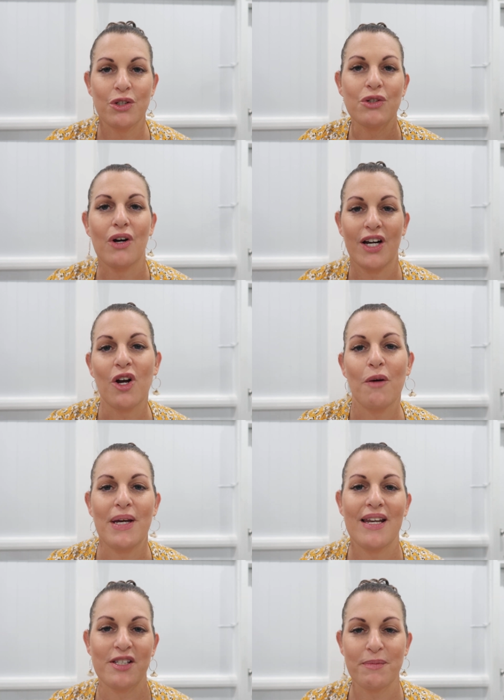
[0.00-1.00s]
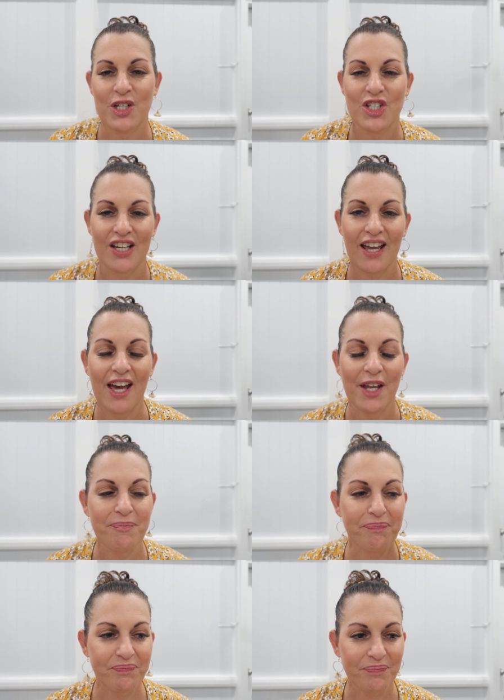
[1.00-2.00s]
do try and comment as much as I
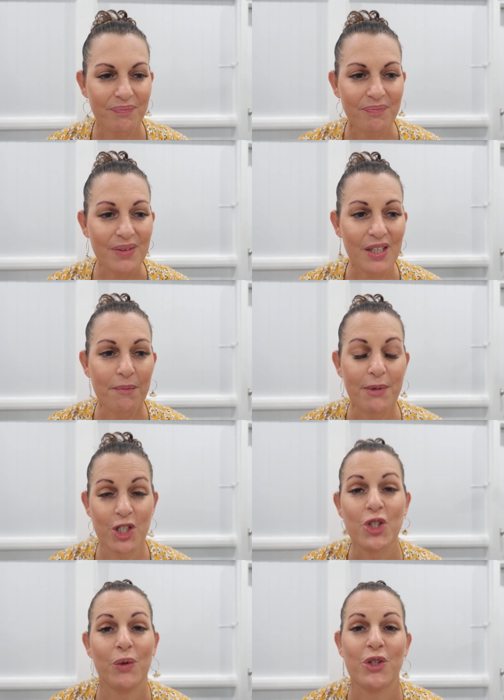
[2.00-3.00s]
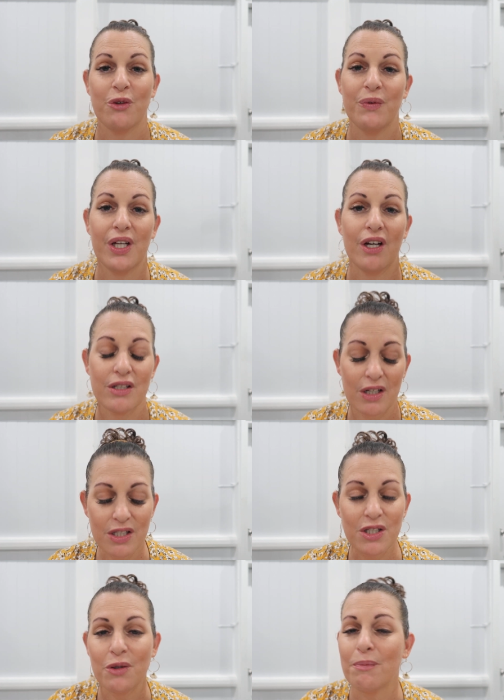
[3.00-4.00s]
can but I do watch your videos. I
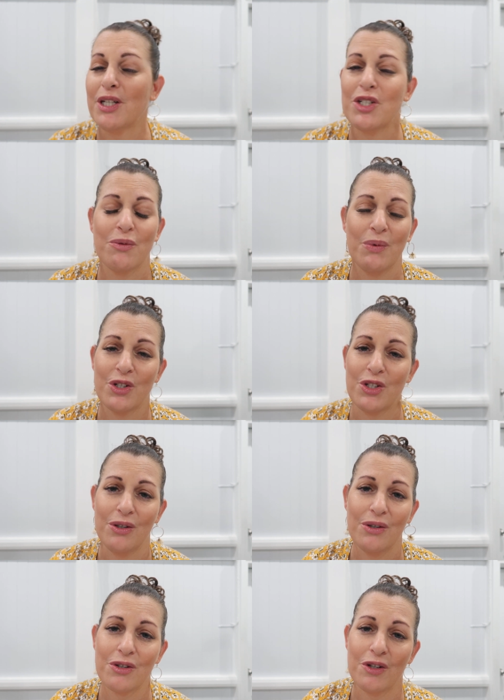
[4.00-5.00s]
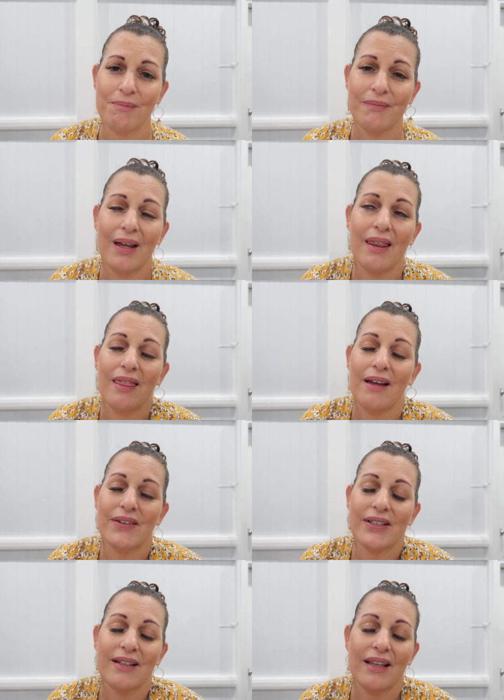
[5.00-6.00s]
still binge watch YouTube. I
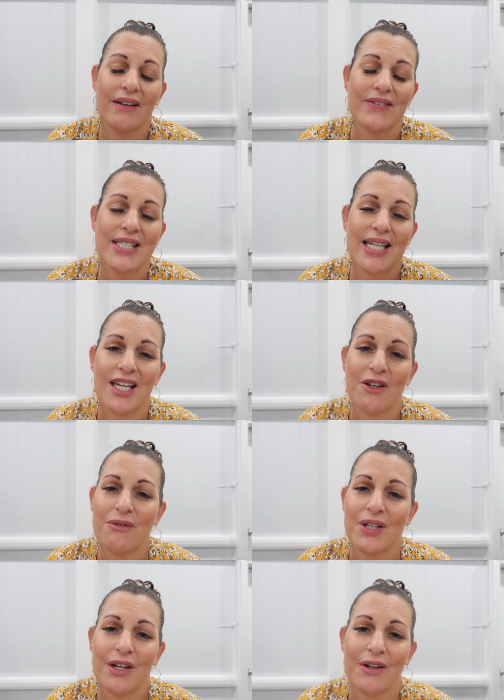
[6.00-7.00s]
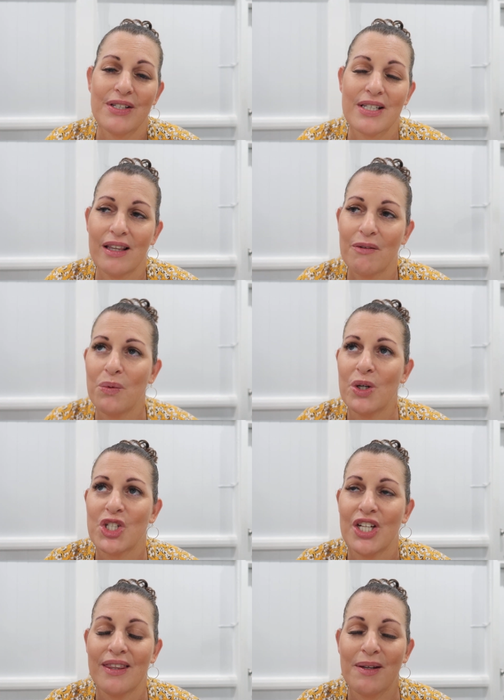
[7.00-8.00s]
love it. I love seeing your videos. I love
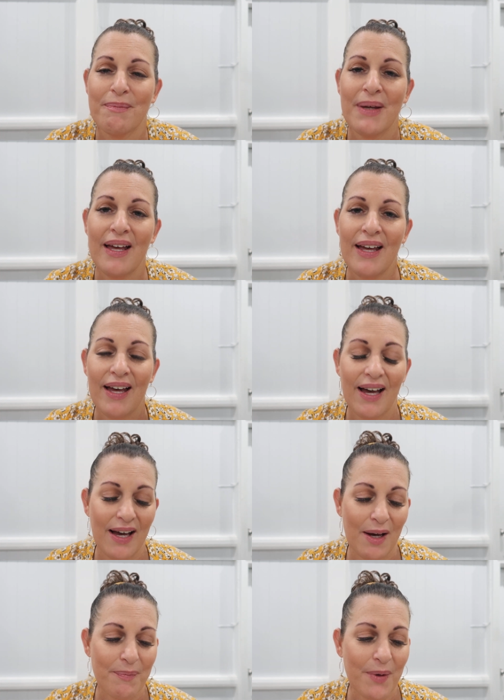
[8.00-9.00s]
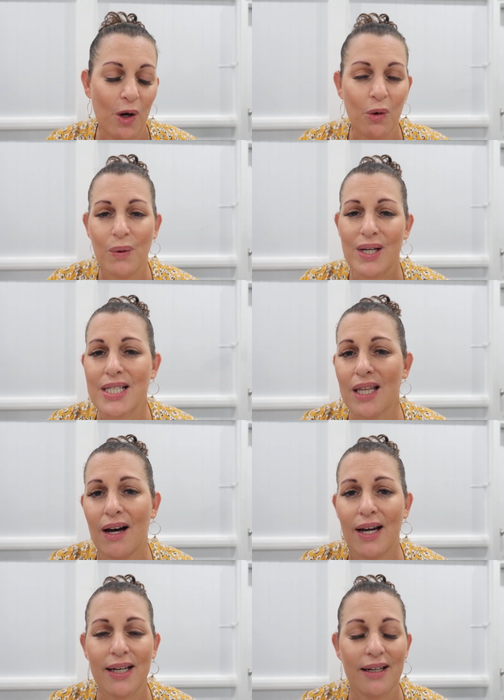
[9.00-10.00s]
watching them. Um, I always
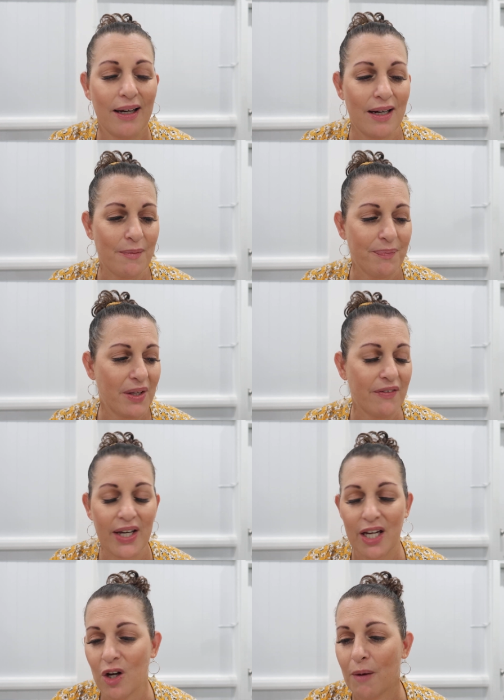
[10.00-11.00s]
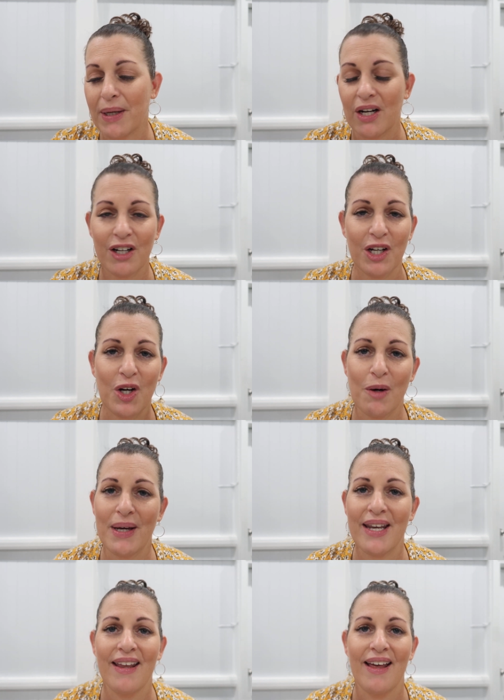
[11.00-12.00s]
like, um, if I can comment, I can
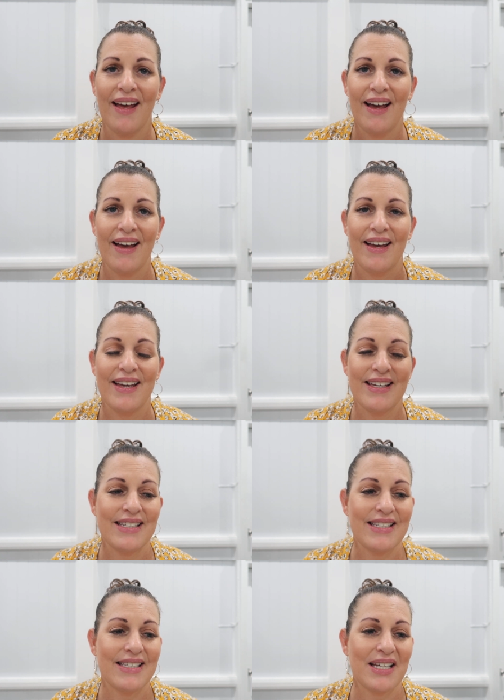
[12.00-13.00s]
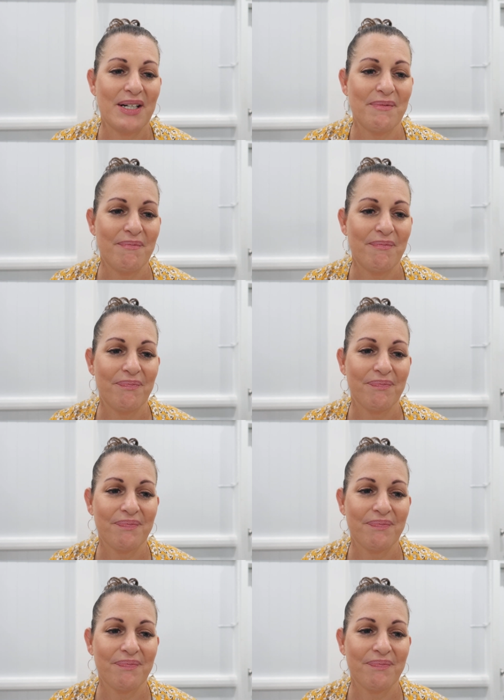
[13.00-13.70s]
comment. And um,